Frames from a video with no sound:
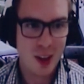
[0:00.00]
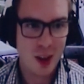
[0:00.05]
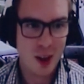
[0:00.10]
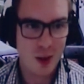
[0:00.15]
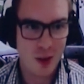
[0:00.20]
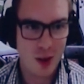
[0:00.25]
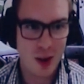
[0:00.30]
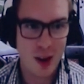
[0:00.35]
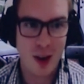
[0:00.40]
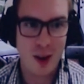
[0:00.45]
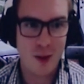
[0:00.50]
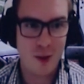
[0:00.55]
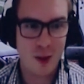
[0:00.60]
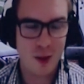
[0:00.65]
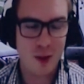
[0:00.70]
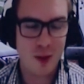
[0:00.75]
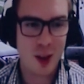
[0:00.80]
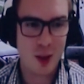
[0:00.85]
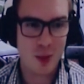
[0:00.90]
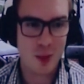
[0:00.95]
I had a
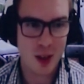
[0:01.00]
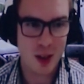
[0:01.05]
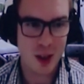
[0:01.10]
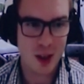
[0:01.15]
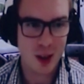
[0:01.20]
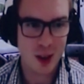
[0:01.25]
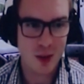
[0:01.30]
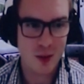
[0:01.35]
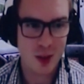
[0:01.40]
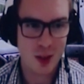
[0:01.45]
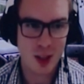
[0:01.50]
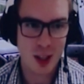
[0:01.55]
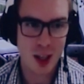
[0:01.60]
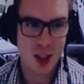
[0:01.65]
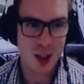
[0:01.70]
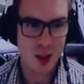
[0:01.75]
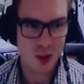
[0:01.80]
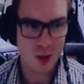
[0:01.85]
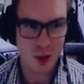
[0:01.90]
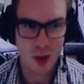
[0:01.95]
15-minute
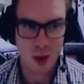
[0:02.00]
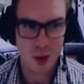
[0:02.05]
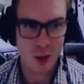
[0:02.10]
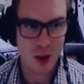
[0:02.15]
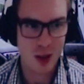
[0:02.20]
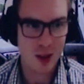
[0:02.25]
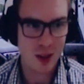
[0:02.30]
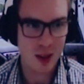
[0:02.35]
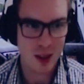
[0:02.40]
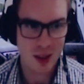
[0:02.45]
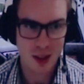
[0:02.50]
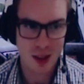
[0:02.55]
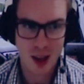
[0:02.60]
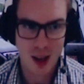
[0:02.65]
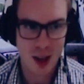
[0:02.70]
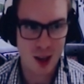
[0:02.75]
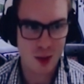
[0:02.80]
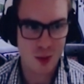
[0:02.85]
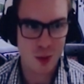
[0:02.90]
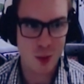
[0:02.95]
conversation with one the other
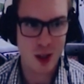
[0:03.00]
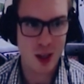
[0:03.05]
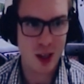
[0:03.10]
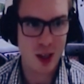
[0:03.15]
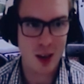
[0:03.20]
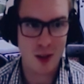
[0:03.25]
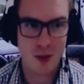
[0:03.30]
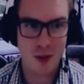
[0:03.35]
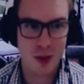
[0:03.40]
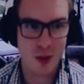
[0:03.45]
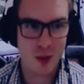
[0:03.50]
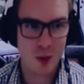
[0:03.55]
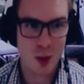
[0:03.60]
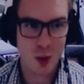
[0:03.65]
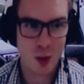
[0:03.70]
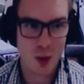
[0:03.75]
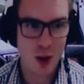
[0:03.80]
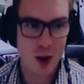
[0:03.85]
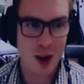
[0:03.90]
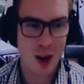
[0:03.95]
day. He's been here for
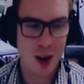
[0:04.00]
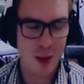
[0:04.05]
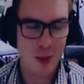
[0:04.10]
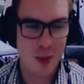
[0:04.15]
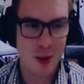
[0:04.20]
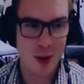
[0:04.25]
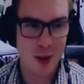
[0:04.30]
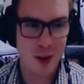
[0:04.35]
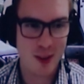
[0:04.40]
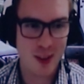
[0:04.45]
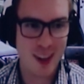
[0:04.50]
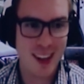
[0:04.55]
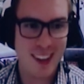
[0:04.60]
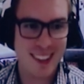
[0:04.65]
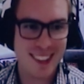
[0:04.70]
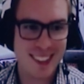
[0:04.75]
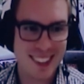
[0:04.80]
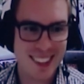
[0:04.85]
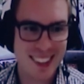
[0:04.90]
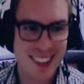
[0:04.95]
quite a number of
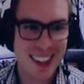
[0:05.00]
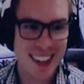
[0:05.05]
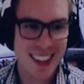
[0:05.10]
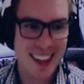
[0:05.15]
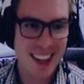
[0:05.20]
years, and